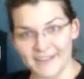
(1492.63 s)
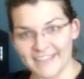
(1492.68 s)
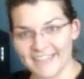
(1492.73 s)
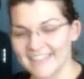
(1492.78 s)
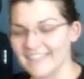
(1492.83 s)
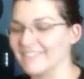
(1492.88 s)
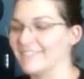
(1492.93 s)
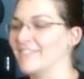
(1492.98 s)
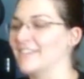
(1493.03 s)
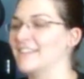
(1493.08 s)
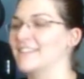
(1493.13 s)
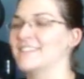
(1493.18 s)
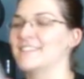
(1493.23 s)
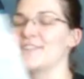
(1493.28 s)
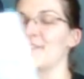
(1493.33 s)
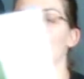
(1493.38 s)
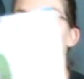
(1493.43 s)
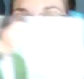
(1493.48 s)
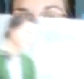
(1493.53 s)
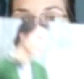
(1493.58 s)
book was
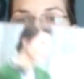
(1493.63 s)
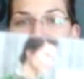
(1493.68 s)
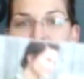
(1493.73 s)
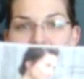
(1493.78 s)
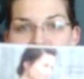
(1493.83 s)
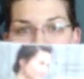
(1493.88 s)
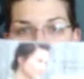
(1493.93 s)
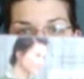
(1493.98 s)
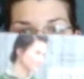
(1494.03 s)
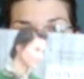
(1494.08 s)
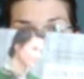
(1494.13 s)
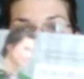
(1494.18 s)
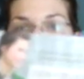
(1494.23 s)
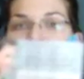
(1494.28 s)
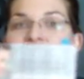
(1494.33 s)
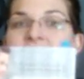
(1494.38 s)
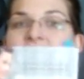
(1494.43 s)
November Knits.